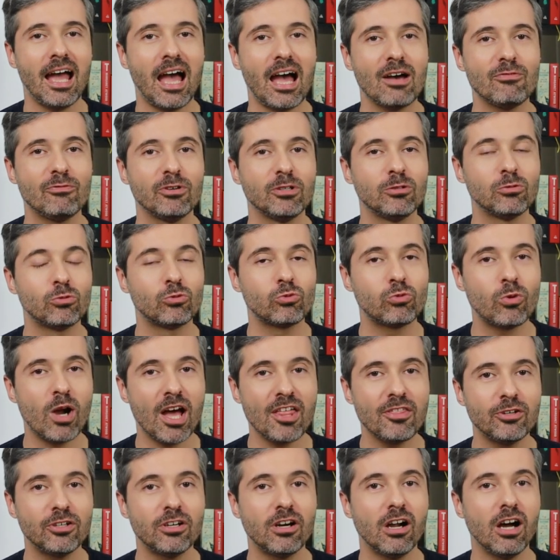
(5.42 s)
I have a
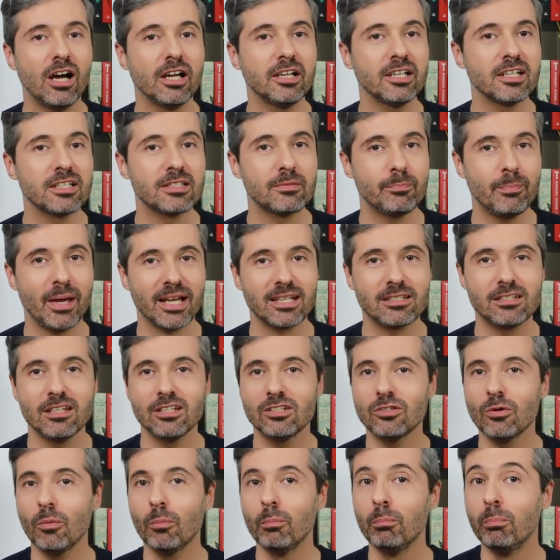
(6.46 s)
rather
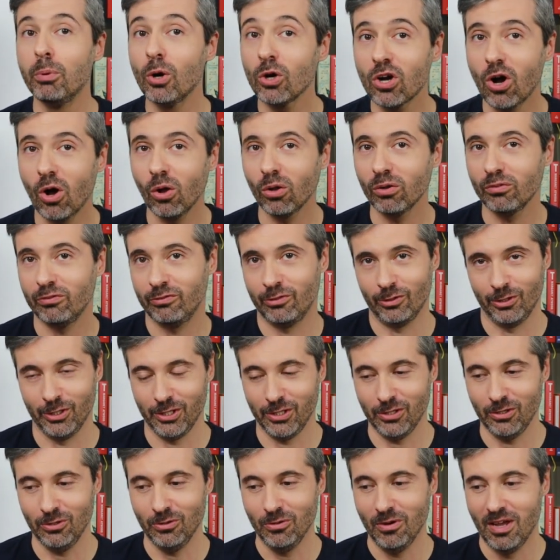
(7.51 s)
unexpected book haul for
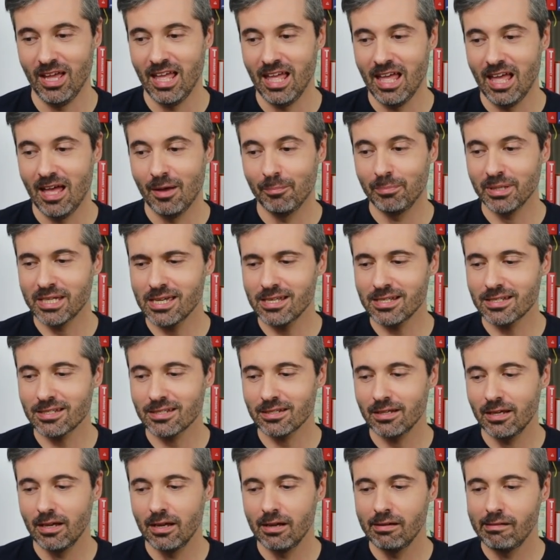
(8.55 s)
you,
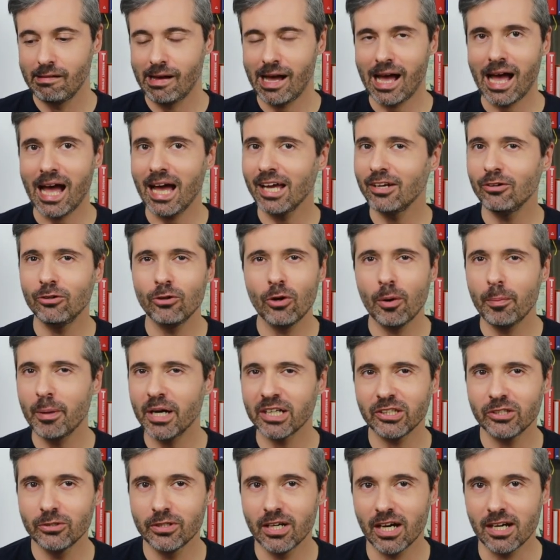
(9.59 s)
because I don't know
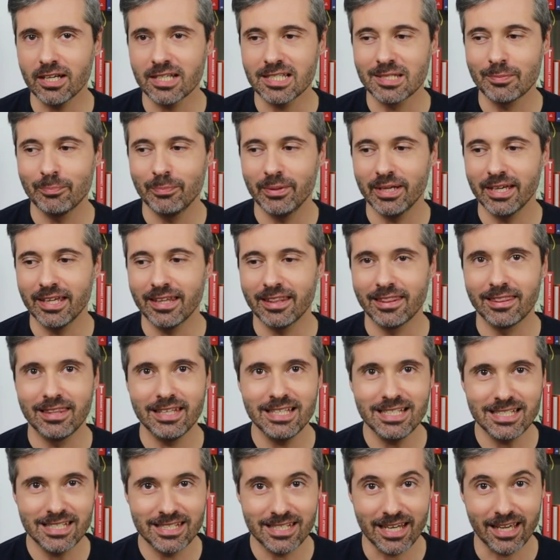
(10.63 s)
about you guys, but
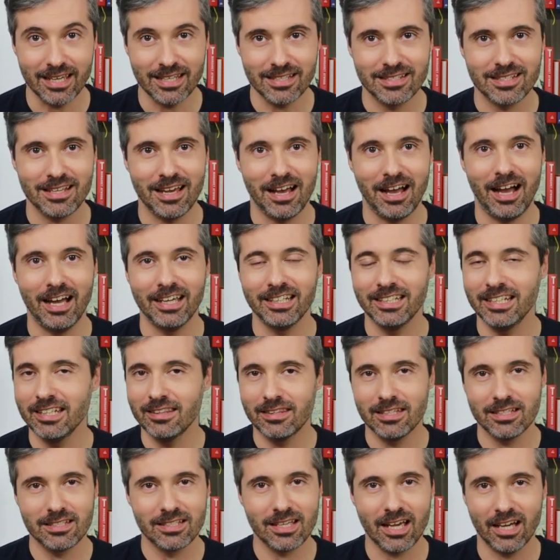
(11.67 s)
these days I
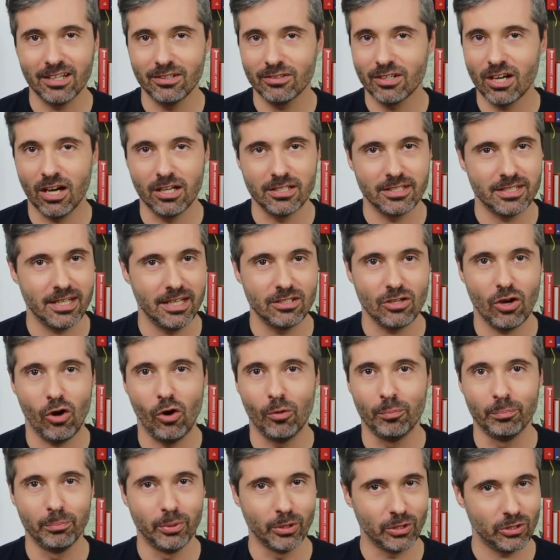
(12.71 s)
need this kind of content
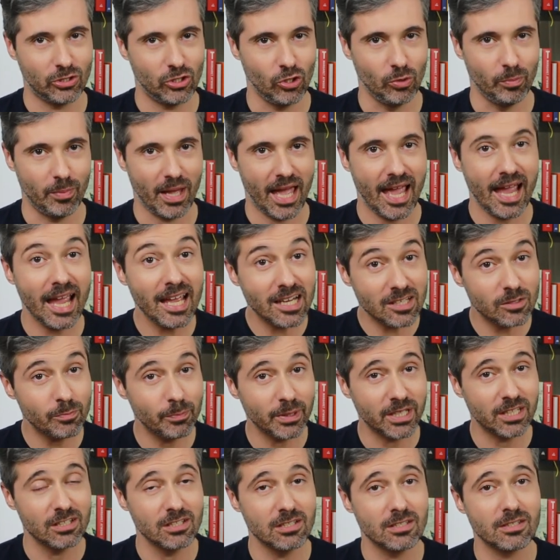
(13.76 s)
on BookTube. And
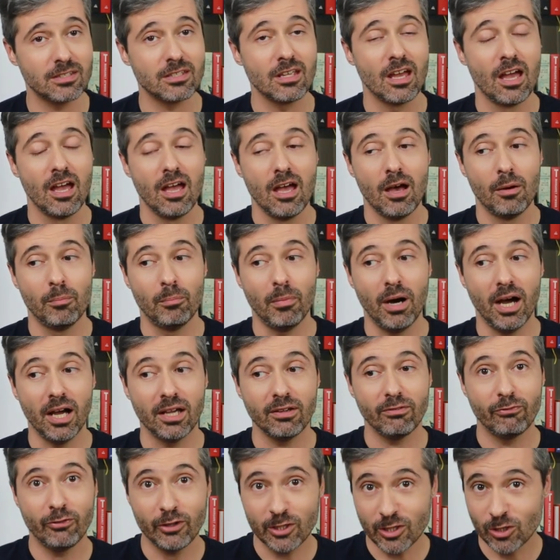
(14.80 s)
because
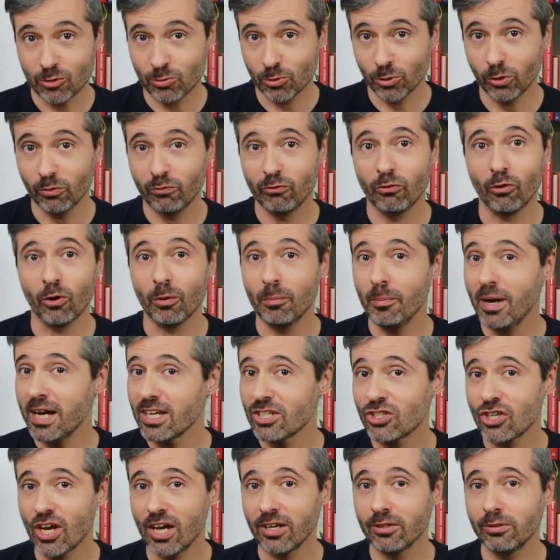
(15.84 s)
my first rule for
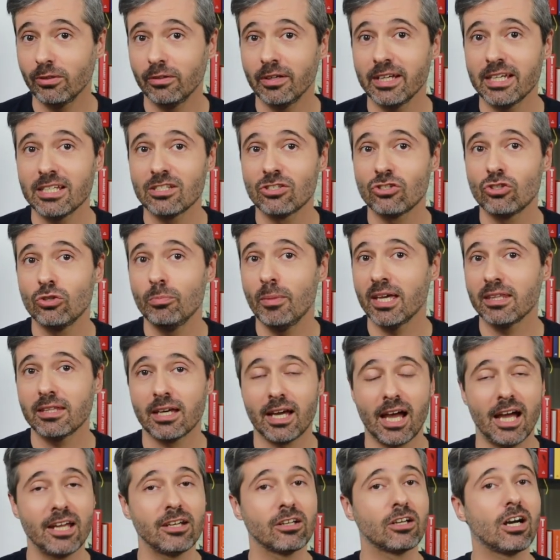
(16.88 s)
my channel is to make
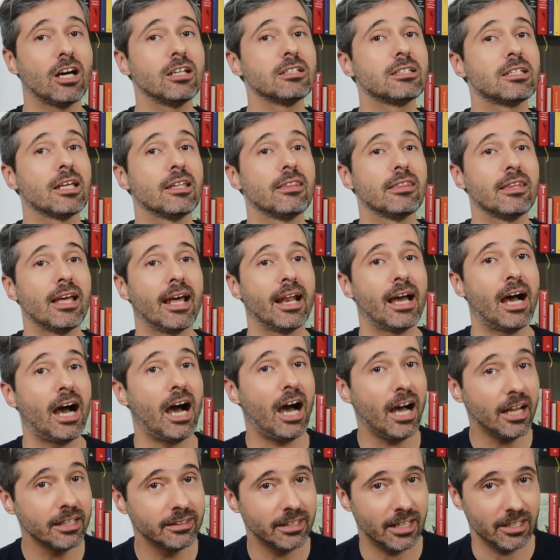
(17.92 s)
the kind of content that
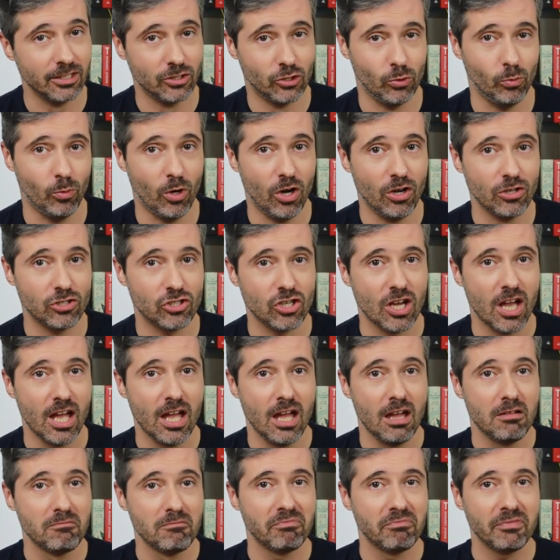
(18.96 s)
I like to watch,
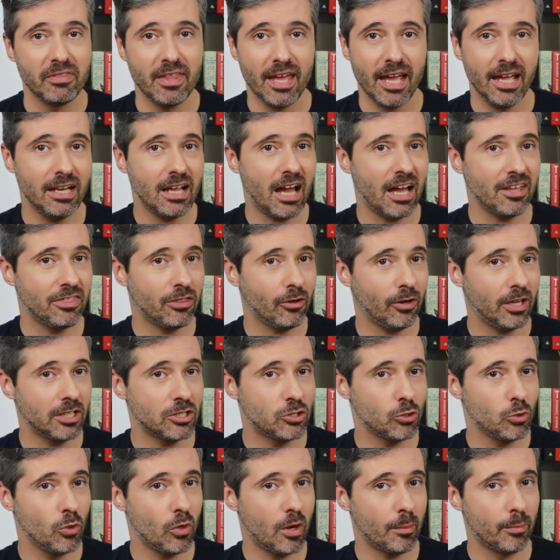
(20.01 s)
then I thought
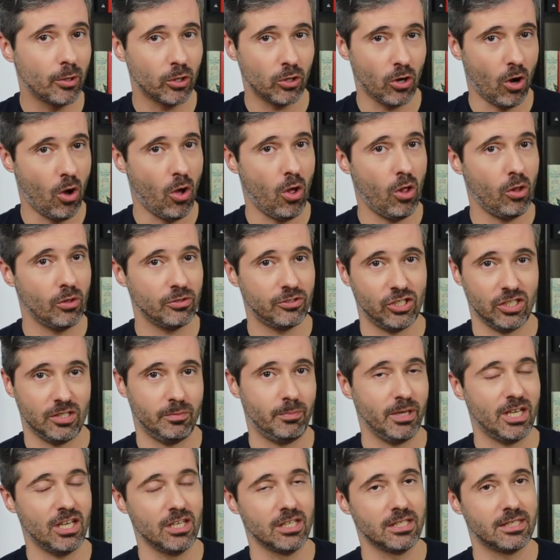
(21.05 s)
I'd do a book haul
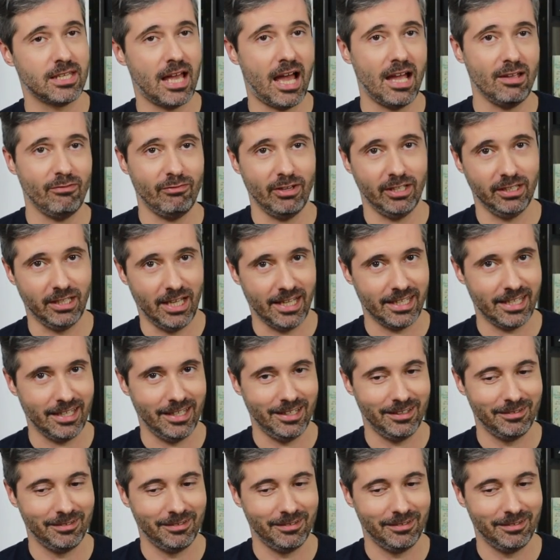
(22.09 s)
just because I felt like